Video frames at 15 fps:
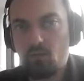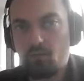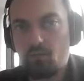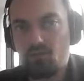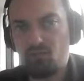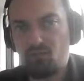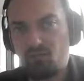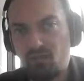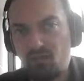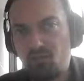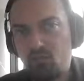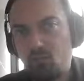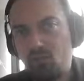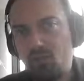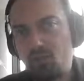But for that,
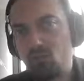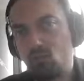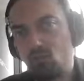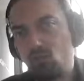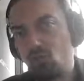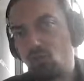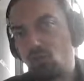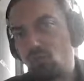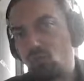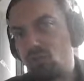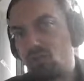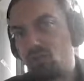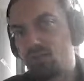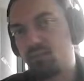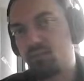we need to know, what
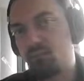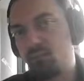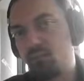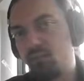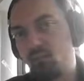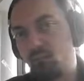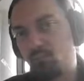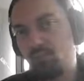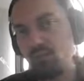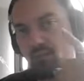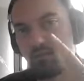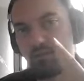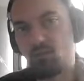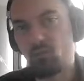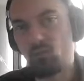does it mean to be
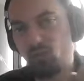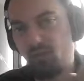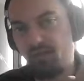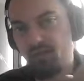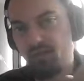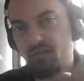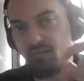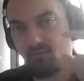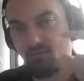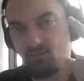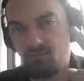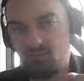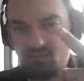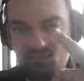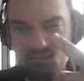surprising
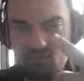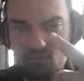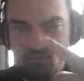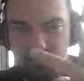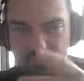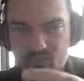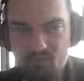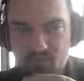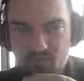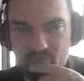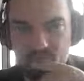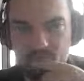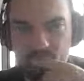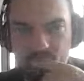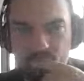and interesting?
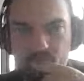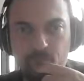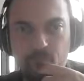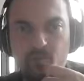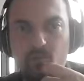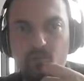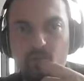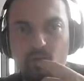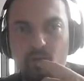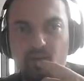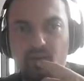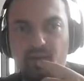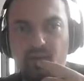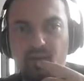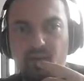
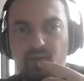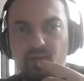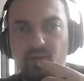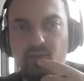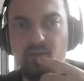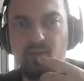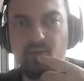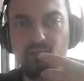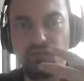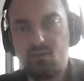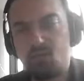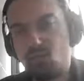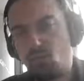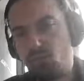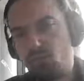And this
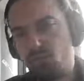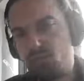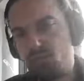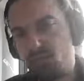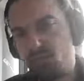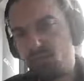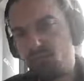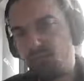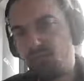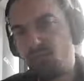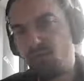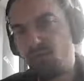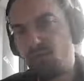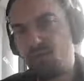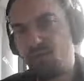is obviously
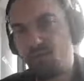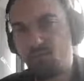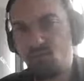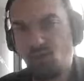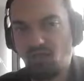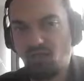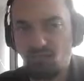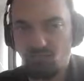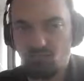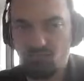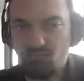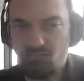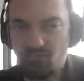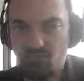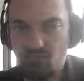very subjective
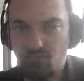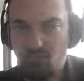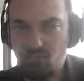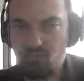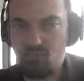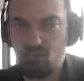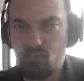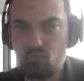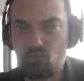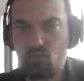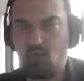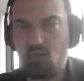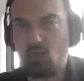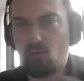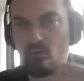and depends on
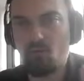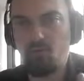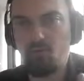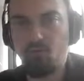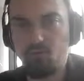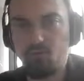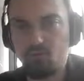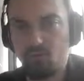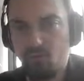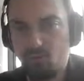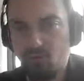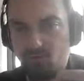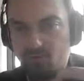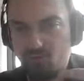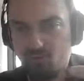our previous
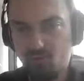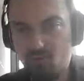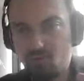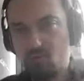knowledge.